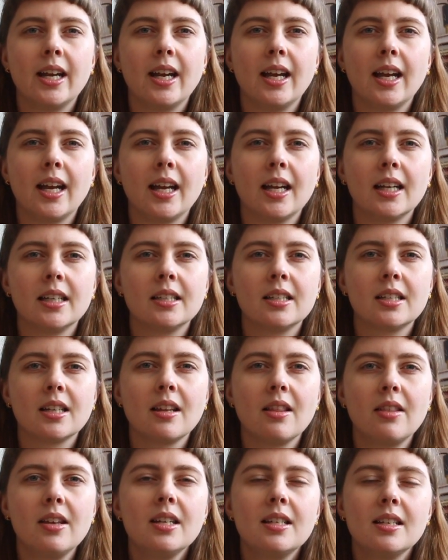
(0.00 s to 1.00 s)
And
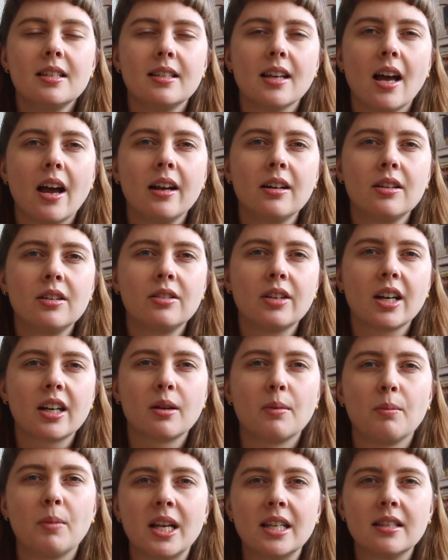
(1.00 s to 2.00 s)
the designer
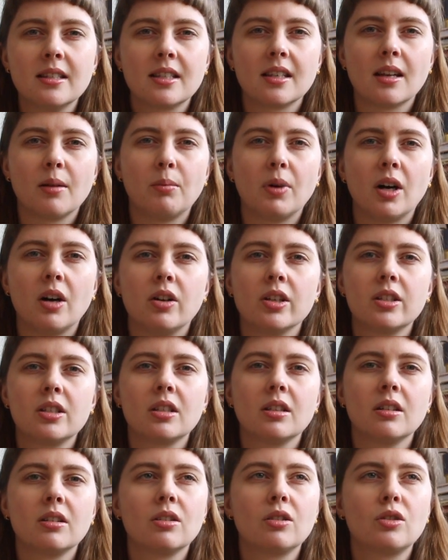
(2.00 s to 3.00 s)
recommends about